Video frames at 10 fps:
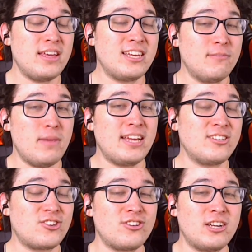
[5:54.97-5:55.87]
can make a
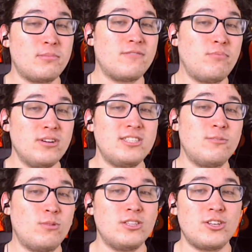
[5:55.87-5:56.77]
certain number of points in
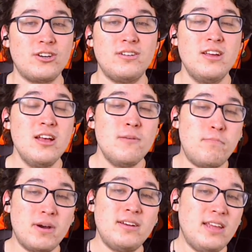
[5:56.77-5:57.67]
one turn.
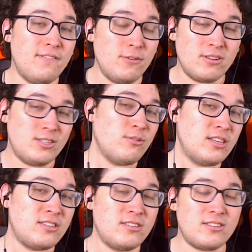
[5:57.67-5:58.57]
But if you can do
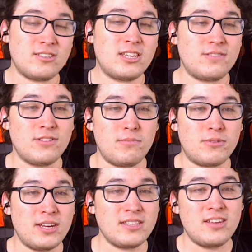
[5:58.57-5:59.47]
this, successfully
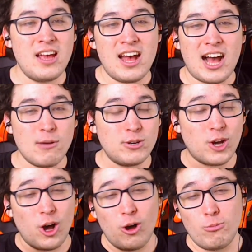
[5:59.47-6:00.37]
predict, I would
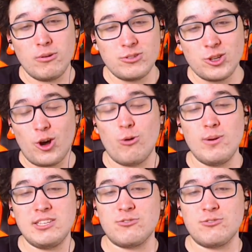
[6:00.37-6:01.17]
almost always